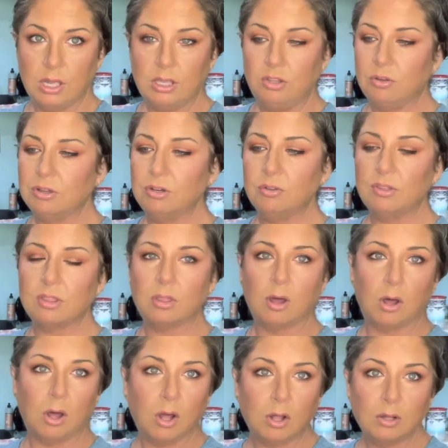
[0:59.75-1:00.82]
You can do this
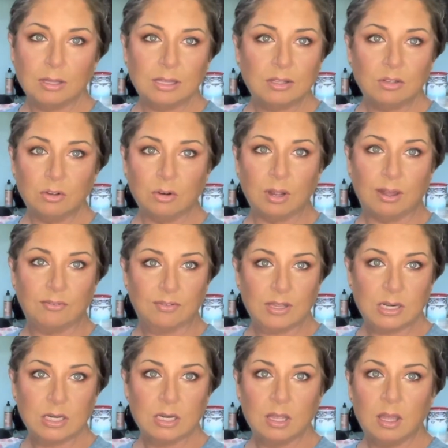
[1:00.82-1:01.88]
all in your
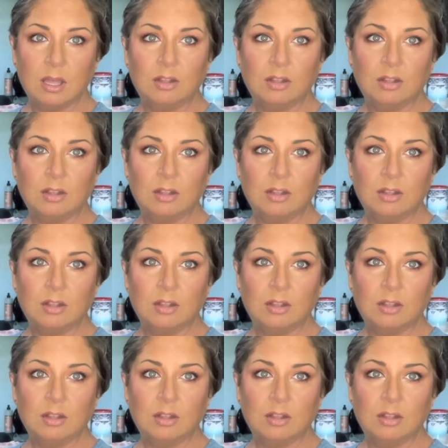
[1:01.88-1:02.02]
oven.